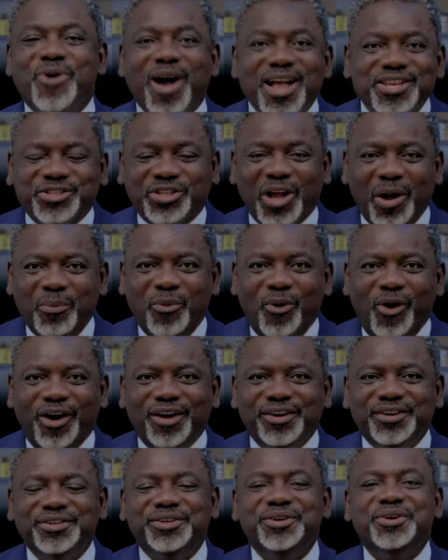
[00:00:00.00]
You are
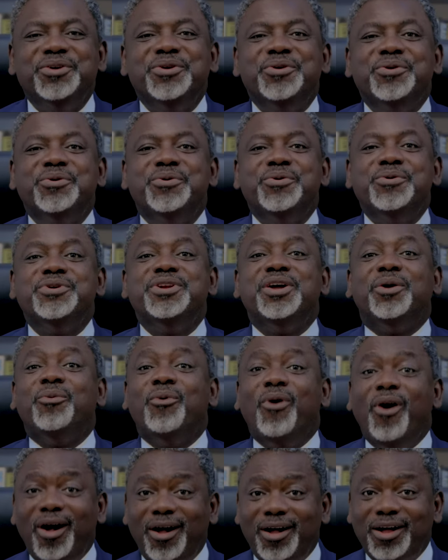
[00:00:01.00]
someone who the
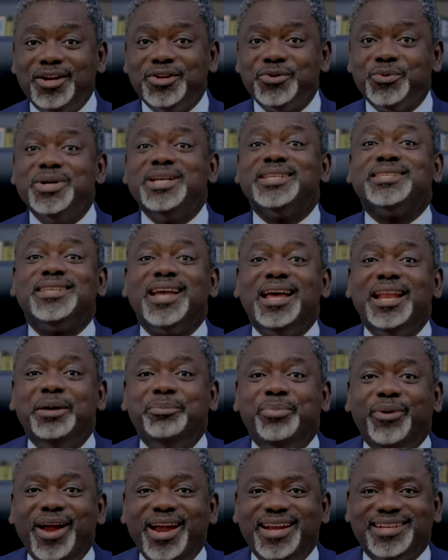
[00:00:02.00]
world will
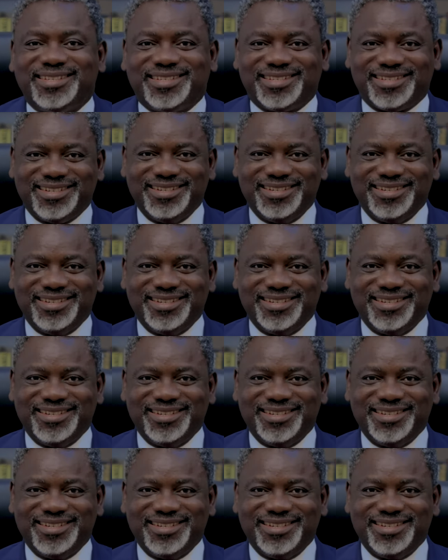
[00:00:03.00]
celebrate.